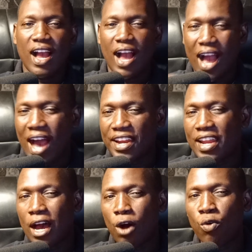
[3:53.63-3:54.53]
are
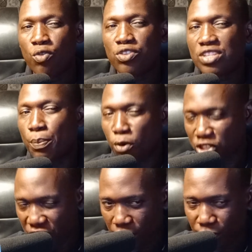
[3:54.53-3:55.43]
now
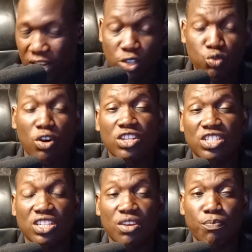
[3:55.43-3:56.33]
supporting him. That is what
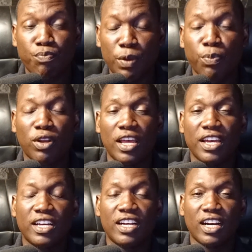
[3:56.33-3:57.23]
people
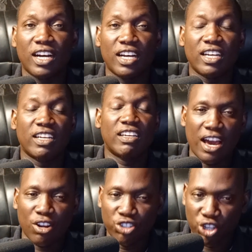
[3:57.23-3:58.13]
like uh,
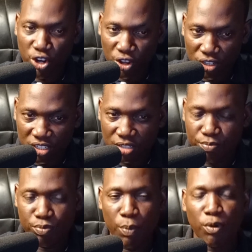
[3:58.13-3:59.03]
Cheriot,
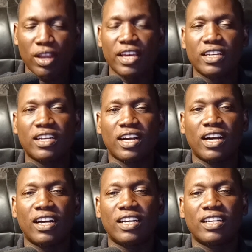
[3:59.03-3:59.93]
people like
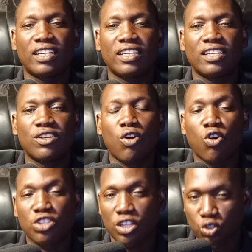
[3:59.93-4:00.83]
uh,
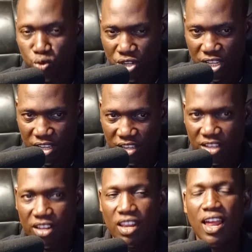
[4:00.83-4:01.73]
Oscar Sudi
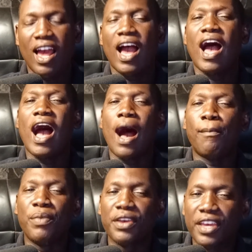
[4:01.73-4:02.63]
are
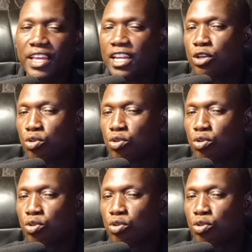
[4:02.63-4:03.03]
beginning to